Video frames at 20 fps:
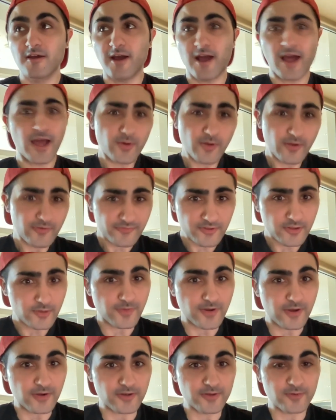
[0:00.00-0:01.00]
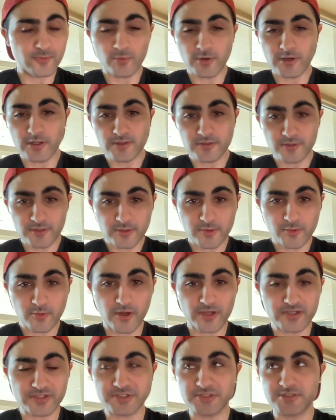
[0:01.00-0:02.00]
How do I feel about it? Well, good
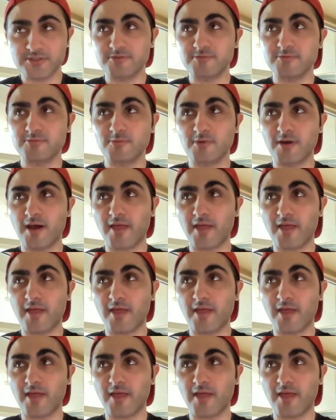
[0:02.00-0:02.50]
question.